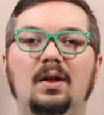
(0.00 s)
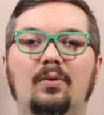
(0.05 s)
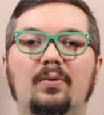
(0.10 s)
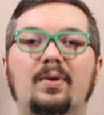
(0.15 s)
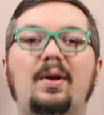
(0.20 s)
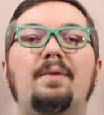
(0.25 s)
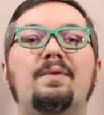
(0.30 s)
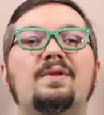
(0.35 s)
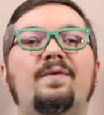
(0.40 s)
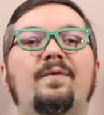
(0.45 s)

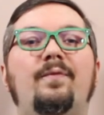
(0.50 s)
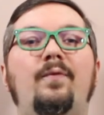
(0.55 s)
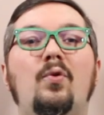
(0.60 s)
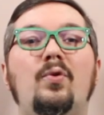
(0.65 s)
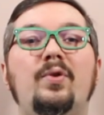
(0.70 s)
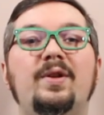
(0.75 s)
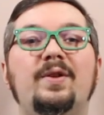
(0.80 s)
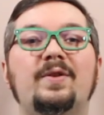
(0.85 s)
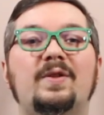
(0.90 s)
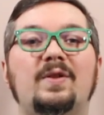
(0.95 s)
When I was
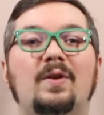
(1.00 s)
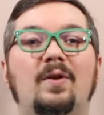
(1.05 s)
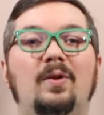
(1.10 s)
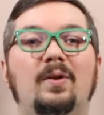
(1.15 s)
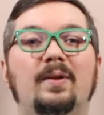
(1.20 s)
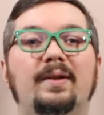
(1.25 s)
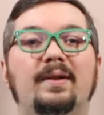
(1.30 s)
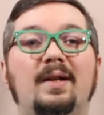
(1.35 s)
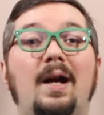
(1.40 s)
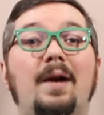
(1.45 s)
4 years
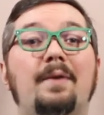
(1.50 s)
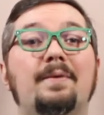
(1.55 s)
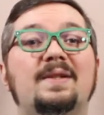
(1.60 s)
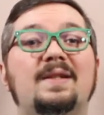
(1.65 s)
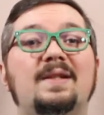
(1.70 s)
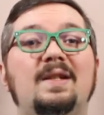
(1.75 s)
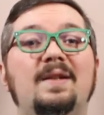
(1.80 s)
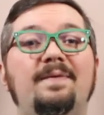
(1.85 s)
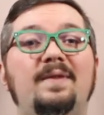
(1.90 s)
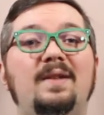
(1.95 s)
old, I
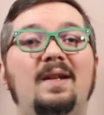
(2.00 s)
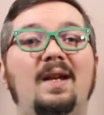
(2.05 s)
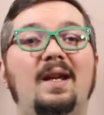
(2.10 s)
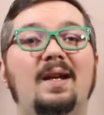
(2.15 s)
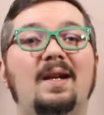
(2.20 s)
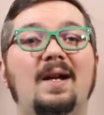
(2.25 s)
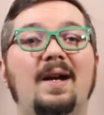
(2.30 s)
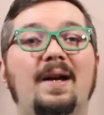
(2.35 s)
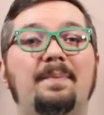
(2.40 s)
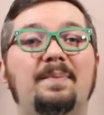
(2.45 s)
was gifted a
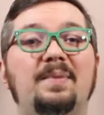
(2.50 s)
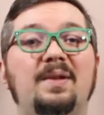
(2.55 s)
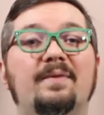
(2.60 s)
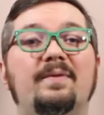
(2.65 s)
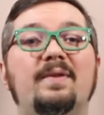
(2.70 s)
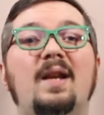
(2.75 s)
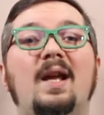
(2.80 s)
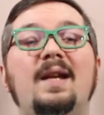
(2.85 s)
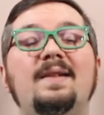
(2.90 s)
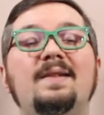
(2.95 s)
copy
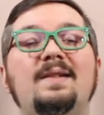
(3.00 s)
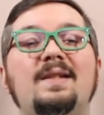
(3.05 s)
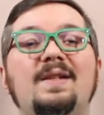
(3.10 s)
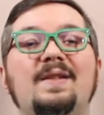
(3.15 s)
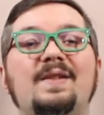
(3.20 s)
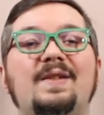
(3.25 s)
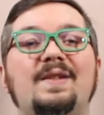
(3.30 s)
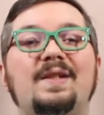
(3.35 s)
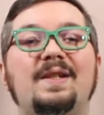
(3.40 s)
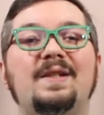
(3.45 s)
of
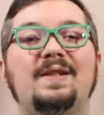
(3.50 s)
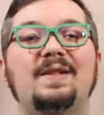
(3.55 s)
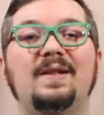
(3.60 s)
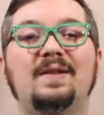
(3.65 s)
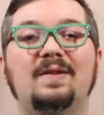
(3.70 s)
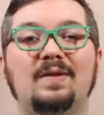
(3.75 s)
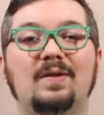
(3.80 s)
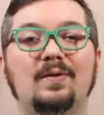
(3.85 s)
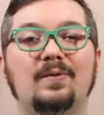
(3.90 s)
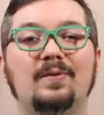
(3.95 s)

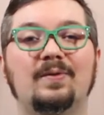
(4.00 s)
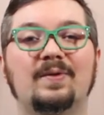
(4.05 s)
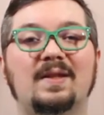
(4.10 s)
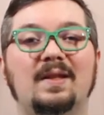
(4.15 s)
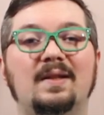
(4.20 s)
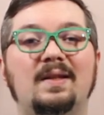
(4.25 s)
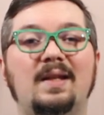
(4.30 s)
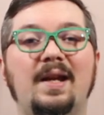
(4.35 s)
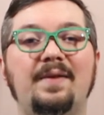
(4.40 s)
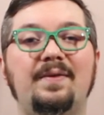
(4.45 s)
1962's
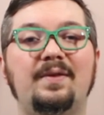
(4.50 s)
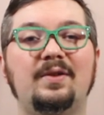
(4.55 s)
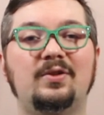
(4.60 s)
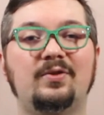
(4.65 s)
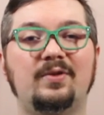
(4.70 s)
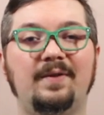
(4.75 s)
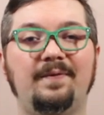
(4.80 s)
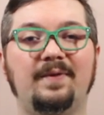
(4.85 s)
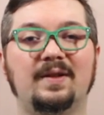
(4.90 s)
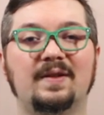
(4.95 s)
The Day of the
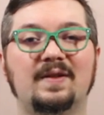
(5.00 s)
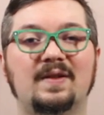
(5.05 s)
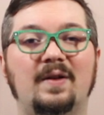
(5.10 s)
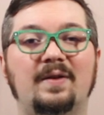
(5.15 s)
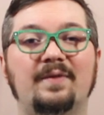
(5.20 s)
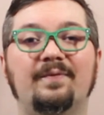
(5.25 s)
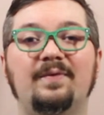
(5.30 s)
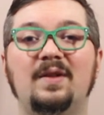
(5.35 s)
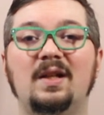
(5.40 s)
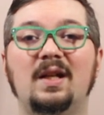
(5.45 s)
Triffids
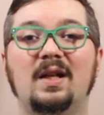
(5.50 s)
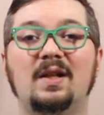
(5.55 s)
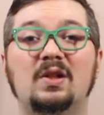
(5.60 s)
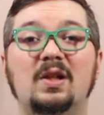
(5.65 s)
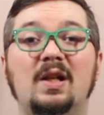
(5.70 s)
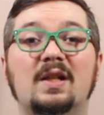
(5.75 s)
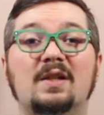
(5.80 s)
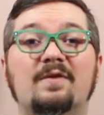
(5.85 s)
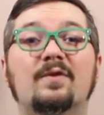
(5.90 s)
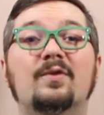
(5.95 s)
on
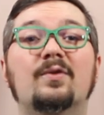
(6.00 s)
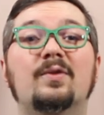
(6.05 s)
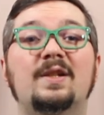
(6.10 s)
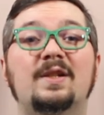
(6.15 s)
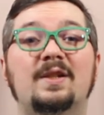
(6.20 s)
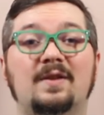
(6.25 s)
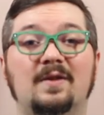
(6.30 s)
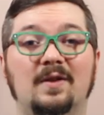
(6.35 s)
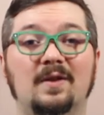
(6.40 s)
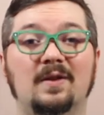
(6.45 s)
VHS for
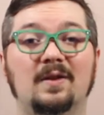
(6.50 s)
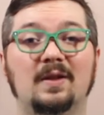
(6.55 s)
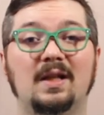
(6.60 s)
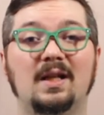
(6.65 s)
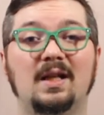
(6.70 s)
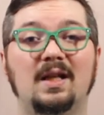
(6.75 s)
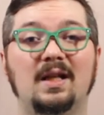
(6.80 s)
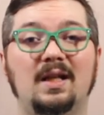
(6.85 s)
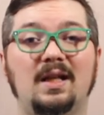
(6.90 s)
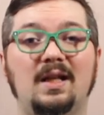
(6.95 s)
Easter.
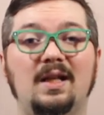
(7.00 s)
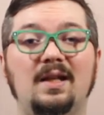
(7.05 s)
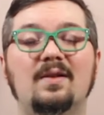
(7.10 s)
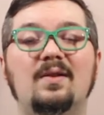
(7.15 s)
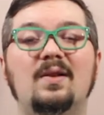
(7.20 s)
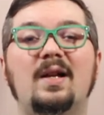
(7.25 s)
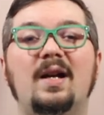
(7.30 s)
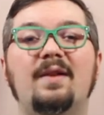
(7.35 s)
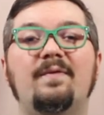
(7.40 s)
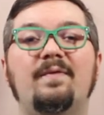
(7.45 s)

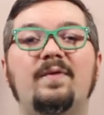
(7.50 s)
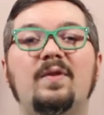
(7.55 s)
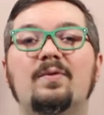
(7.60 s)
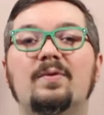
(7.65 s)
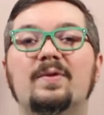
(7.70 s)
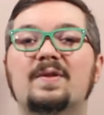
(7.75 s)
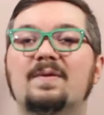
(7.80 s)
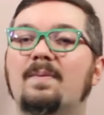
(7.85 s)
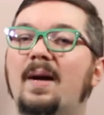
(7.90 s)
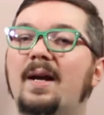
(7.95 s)
Eagle-eyed
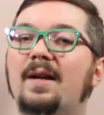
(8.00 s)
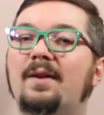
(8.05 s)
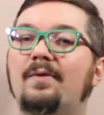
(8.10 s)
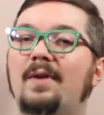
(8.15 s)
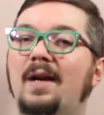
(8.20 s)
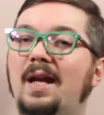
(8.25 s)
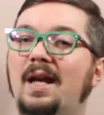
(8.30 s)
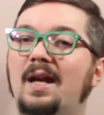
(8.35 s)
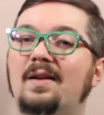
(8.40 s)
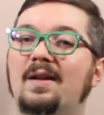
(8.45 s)
viewers might
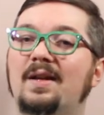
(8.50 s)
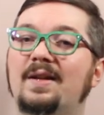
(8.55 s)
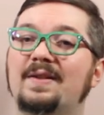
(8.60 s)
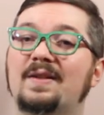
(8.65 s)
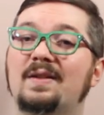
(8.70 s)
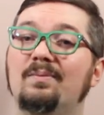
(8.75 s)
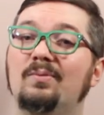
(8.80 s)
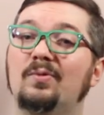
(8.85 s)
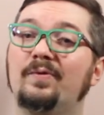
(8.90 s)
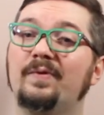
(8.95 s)

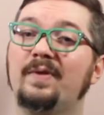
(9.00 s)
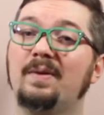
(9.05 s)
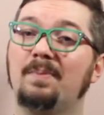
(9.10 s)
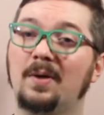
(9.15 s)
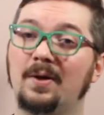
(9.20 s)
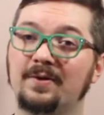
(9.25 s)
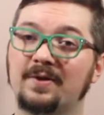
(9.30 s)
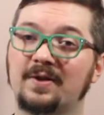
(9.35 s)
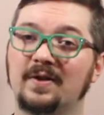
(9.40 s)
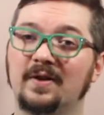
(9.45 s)
recognize the movie
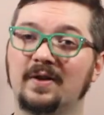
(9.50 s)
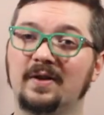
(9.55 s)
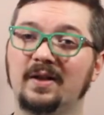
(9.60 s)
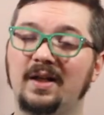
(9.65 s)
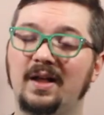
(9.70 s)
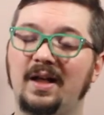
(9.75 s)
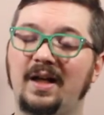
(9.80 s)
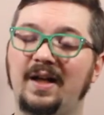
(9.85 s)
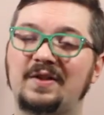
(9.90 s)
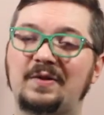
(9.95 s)
poster.
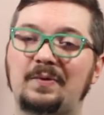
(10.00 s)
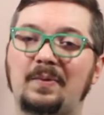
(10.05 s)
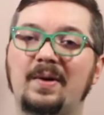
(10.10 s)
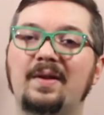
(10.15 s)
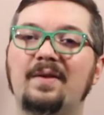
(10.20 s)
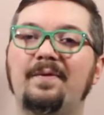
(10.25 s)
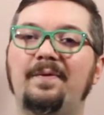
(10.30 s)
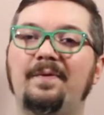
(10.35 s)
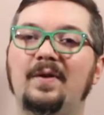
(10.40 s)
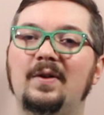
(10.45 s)
It's one
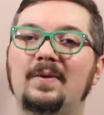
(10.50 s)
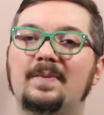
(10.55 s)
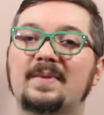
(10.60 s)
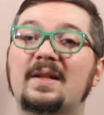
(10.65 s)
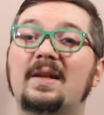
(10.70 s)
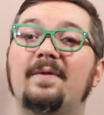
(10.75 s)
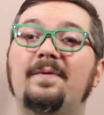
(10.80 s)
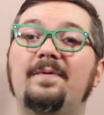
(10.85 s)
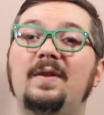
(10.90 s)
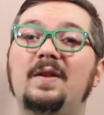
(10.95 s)
of the films
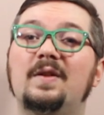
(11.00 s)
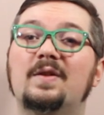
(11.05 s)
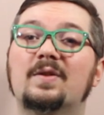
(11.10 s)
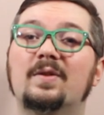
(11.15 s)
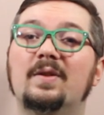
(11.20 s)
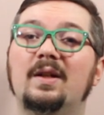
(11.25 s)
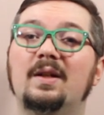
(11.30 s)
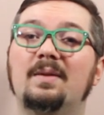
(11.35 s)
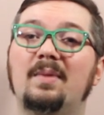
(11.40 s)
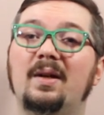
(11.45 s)
I
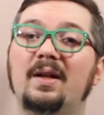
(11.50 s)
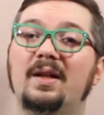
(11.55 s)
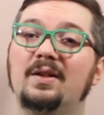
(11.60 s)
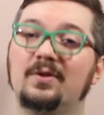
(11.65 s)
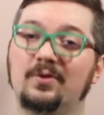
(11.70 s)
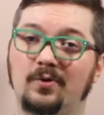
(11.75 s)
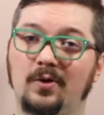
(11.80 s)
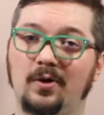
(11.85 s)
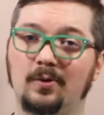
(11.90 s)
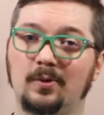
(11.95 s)
feature in my
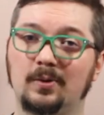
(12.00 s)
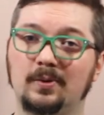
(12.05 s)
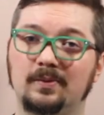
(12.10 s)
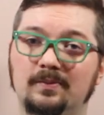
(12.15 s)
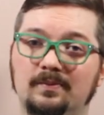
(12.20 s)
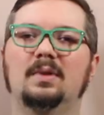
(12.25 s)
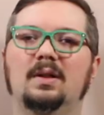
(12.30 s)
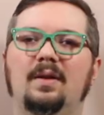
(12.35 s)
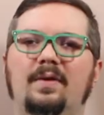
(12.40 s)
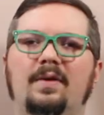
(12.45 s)
intro.
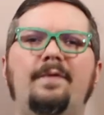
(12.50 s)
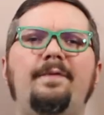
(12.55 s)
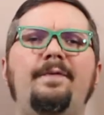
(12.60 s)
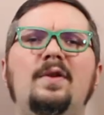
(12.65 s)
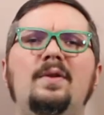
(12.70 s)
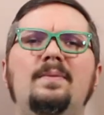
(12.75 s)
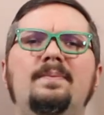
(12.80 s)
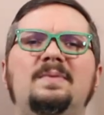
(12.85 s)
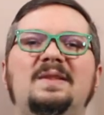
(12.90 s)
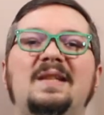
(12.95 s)
The
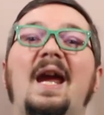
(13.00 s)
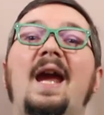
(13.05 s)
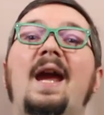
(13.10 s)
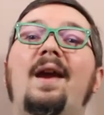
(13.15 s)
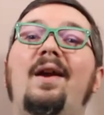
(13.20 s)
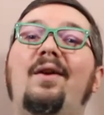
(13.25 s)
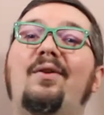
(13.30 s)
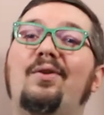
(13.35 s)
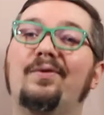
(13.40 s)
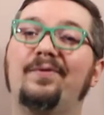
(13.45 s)
film
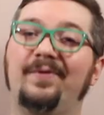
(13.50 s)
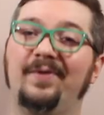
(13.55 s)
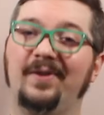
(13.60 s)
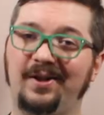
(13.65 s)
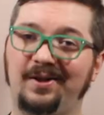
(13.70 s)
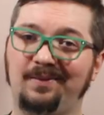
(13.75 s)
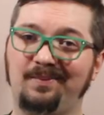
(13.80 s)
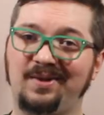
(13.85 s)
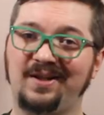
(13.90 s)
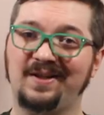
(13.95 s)

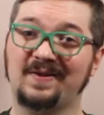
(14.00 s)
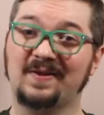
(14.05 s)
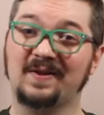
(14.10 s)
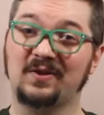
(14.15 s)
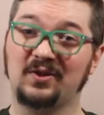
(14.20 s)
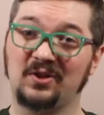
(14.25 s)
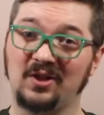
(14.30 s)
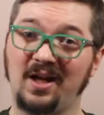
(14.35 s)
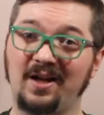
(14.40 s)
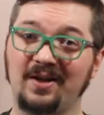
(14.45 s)
terrified me as a
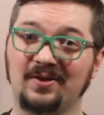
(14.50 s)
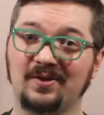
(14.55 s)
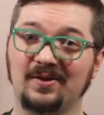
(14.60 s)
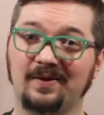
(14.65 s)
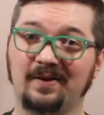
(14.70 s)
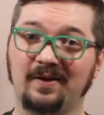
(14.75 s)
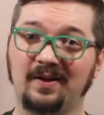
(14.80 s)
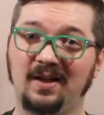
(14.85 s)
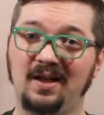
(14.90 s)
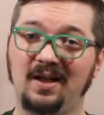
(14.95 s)

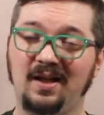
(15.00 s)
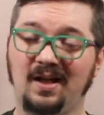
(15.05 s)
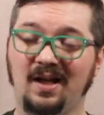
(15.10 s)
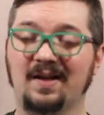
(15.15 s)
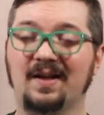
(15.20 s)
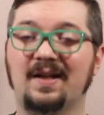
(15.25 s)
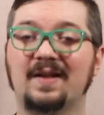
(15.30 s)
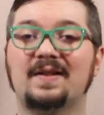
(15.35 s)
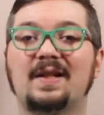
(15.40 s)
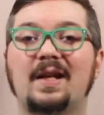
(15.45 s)
child,
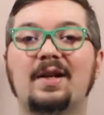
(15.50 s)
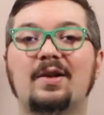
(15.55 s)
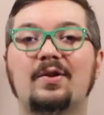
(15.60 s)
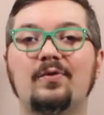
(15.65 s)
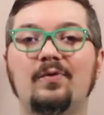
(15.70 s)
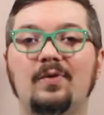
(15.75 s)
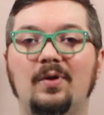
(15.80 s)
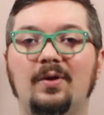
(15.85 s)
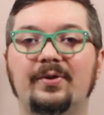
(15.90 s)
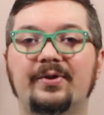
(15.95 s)
and as I
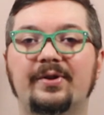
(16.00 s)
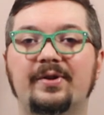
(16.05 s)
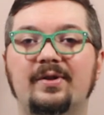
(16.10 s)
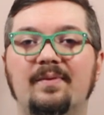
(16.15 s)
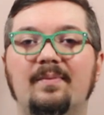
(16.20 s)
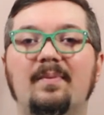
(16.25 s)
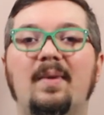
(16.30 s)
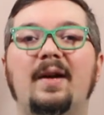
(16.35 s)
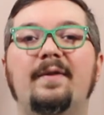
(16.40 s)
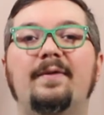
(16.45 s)
grew
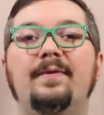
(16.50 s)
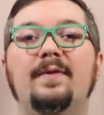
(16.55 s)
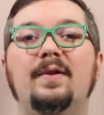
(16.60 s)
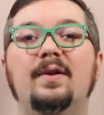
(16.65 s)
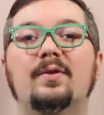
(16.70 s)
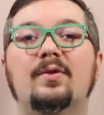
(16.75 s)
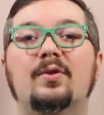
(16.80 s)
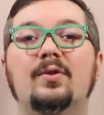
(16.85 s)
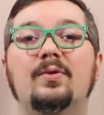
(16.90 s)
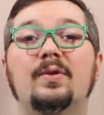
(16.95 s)
older, my
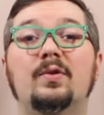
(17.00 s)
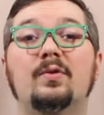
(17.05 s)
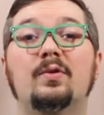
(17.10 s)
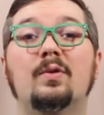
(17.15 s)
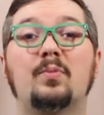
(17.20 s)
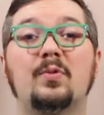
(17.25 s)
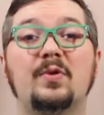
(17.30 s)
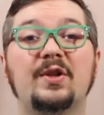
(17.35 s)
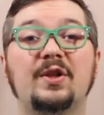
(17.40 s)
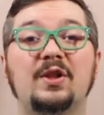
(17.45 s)
fear grew into
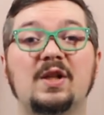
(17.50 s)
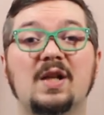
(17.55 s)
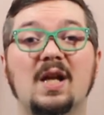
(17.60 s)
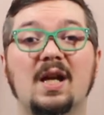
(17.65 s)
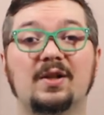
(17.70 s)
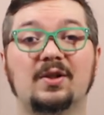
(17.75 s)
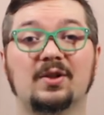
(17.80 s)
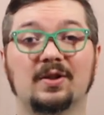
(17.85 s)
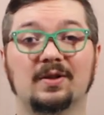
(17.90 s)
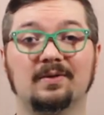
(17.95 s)

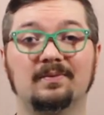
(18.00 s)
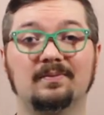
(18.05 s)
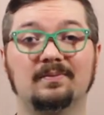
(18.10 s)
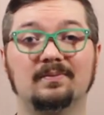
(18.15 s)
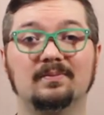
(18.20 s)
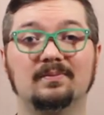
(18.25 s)
appreciation.